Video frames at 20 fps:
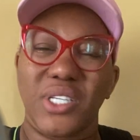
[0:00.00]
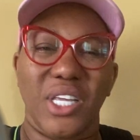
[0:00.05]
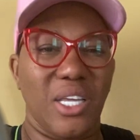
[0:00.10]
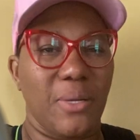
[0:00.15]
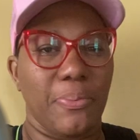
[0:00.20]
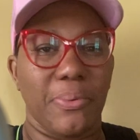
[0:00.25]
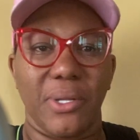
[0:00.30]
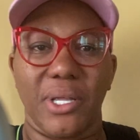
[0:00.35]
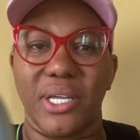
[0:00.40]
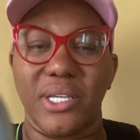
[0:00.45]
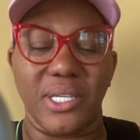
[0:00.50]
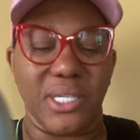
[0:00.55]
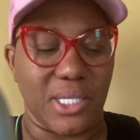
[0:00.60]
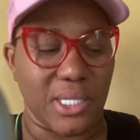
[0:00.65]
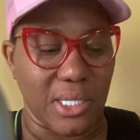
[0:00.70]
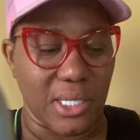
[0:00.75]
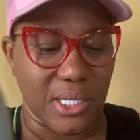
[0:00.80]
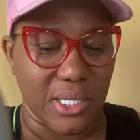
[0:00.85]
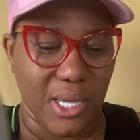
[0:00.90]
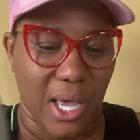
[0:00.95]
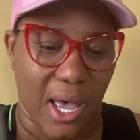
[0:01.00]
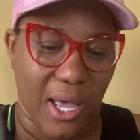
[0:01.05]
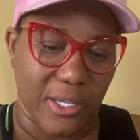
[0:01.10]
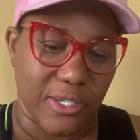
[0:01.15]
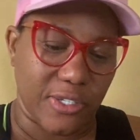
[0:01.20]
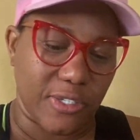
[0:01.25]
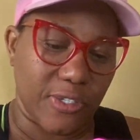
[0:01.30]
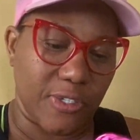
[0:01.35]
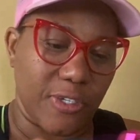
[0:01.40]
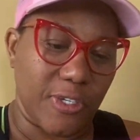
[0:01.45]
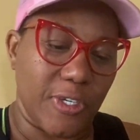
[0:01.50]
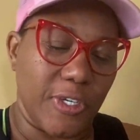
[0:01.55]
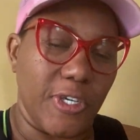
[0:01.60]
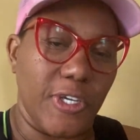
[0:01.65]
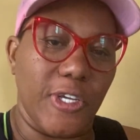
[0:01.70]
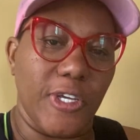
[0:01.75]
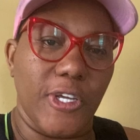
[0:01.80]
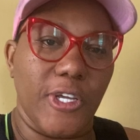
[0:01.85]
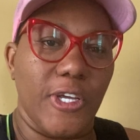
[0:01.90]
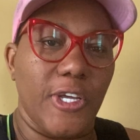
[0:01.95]
Keep planting your seeds, guys
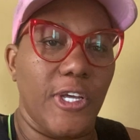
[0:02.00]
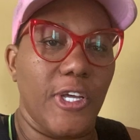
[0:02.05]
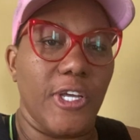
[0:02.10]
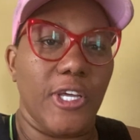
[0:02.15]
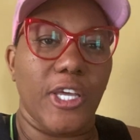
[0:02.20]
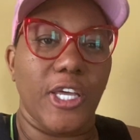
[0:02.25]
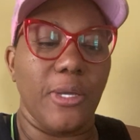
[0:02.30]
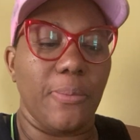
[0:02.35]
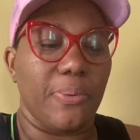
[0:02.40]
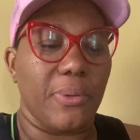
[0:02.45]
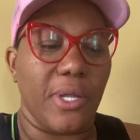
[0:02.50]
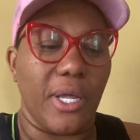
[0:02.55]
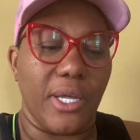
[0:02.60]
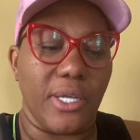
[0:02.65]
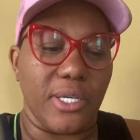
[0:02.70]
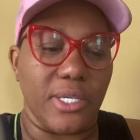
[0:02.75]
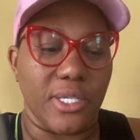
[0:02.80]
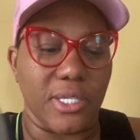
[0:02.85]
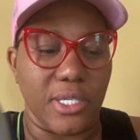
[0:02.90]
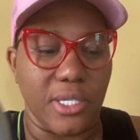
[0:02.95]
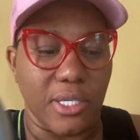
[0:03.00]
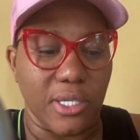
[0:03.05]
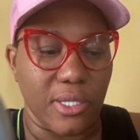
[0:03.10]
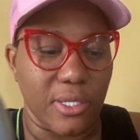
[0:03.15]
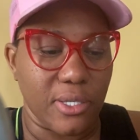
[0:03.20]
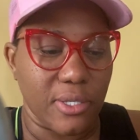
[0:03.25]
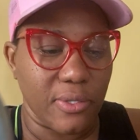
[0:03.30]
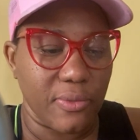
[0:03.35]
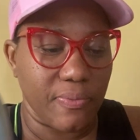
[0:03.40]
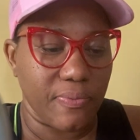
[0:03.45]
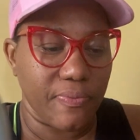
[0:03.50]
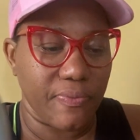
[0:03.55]
keep planting your seeds.